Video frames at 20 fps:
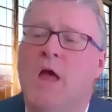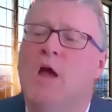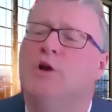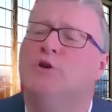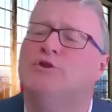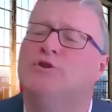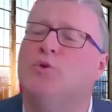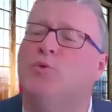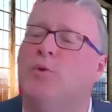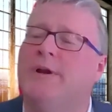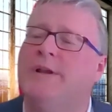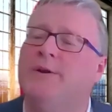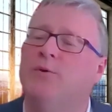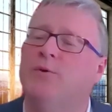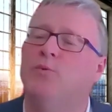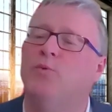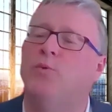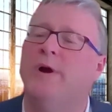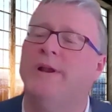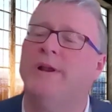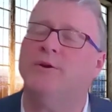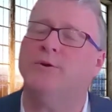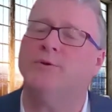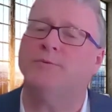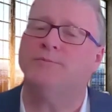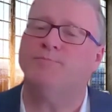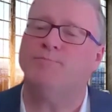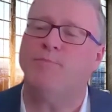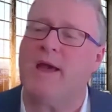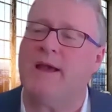So when when
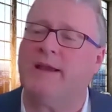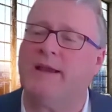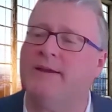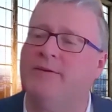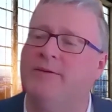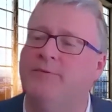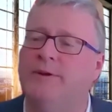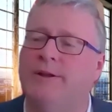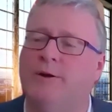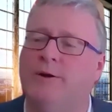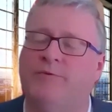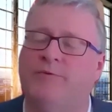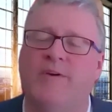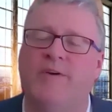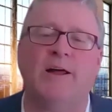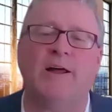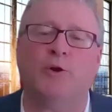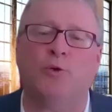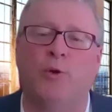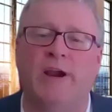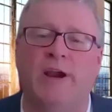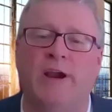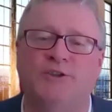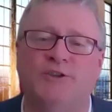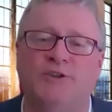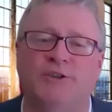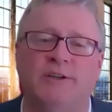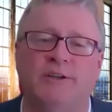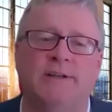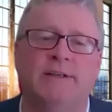you're pegging, you know,
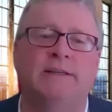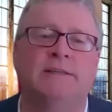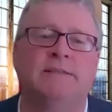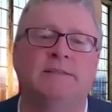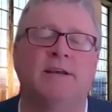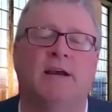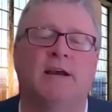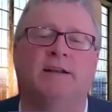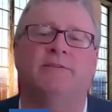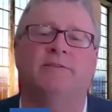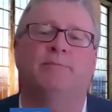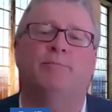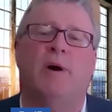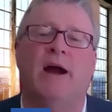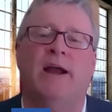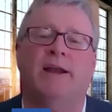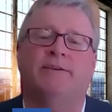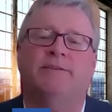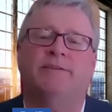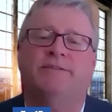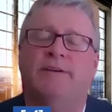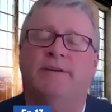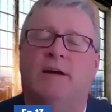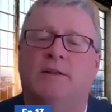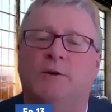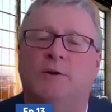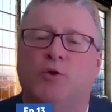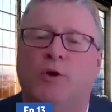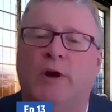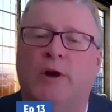valuation inside of a buy sell
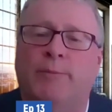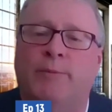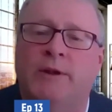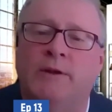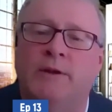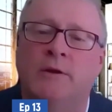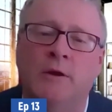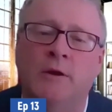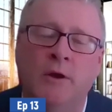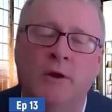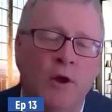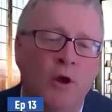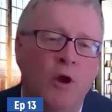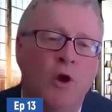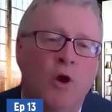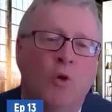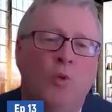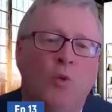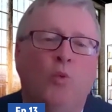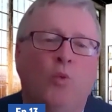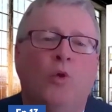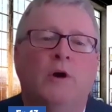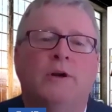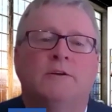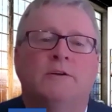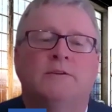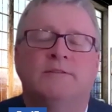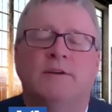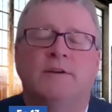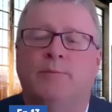agreement, what are
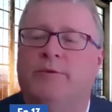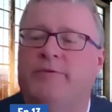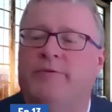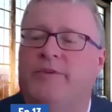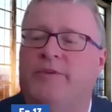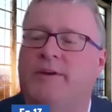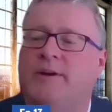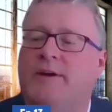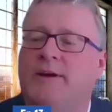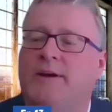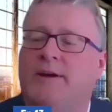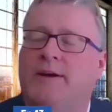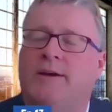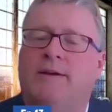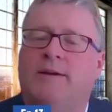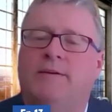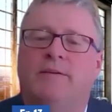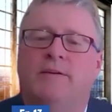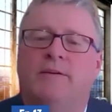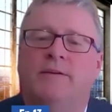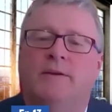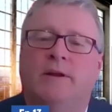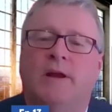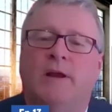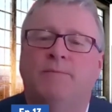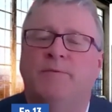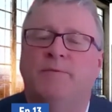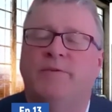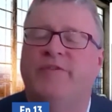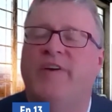some of the
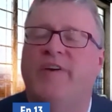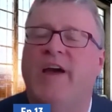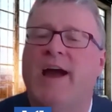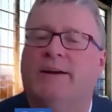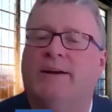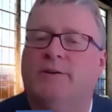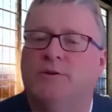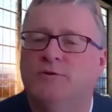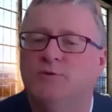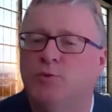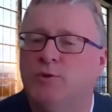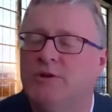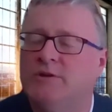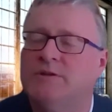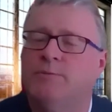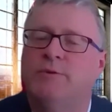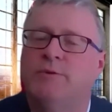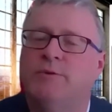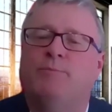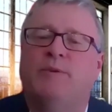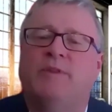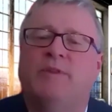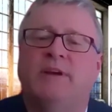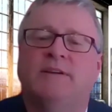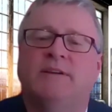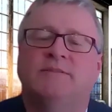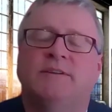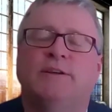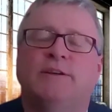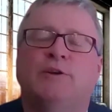factors? What are some of the
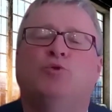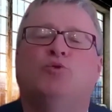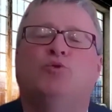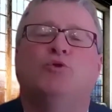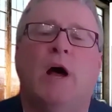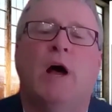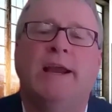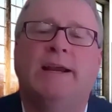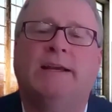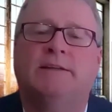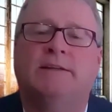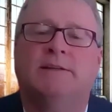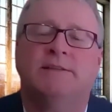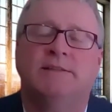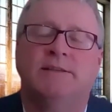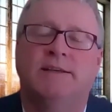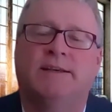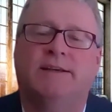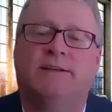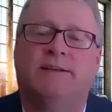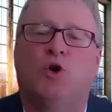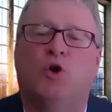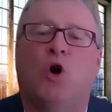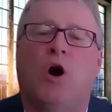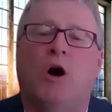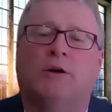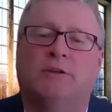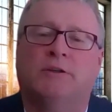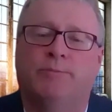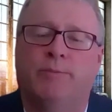things that you like to see
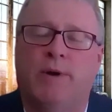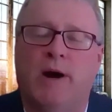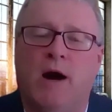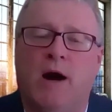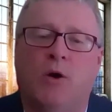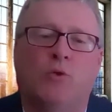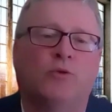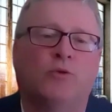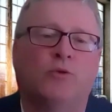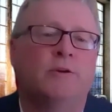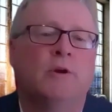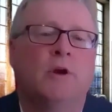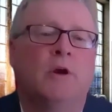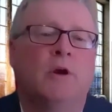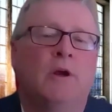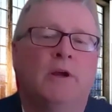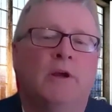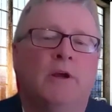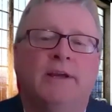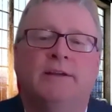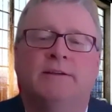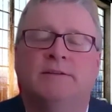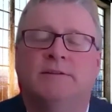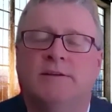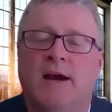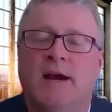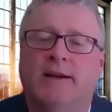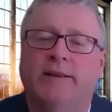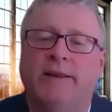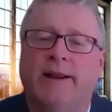talked about
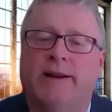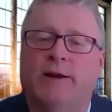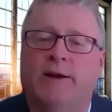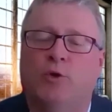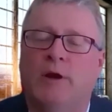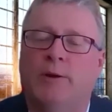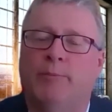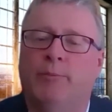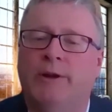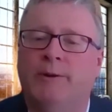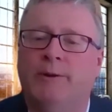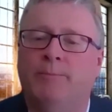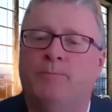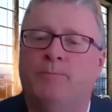inside of that agreement?